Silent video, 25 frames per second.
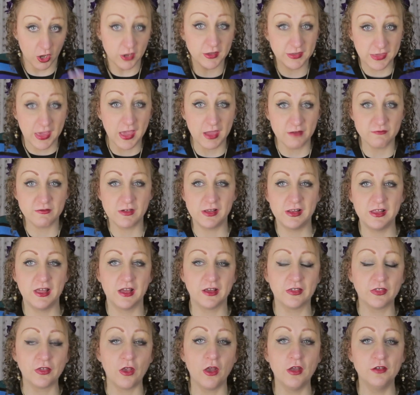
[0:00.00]
I get really
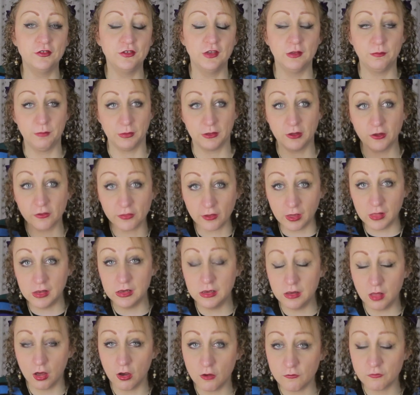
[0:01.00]
excited because I
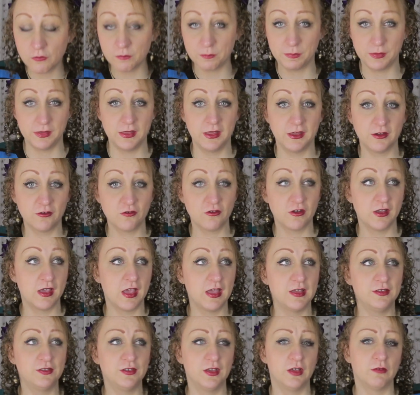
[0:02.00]
love being
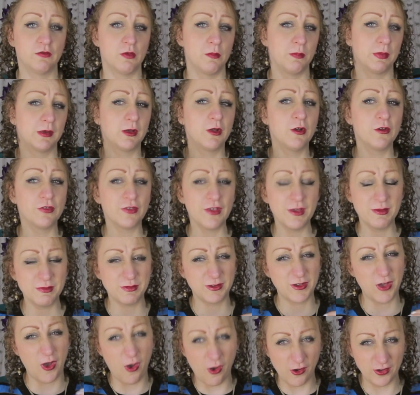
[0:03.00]
creative, and because
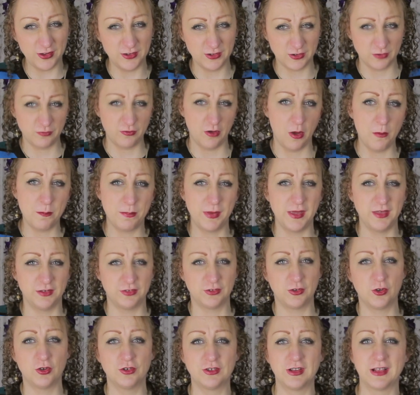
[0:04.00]
I'm kind of a
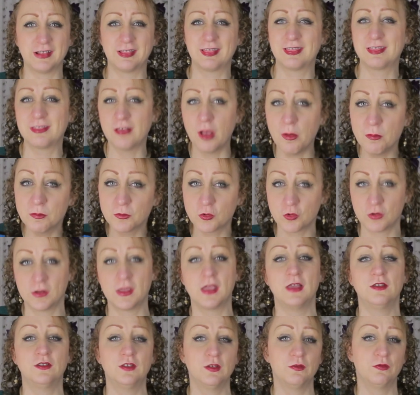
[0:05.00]
bit good at some
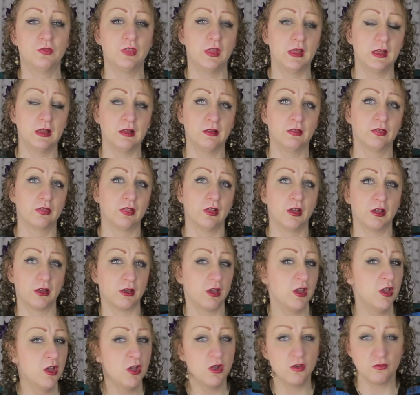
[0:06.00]
creative things like
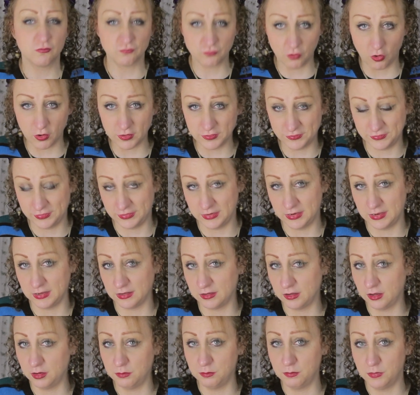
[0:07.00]

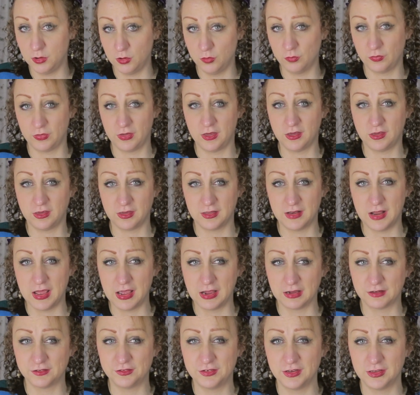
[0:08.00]
writing and music and
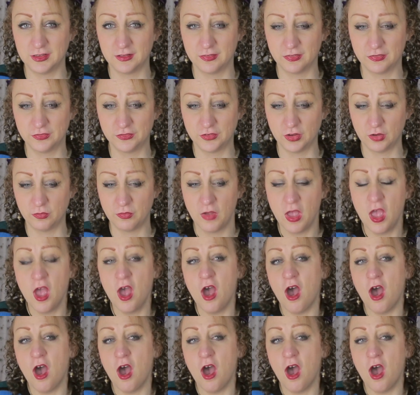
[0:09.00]
acting and stuff,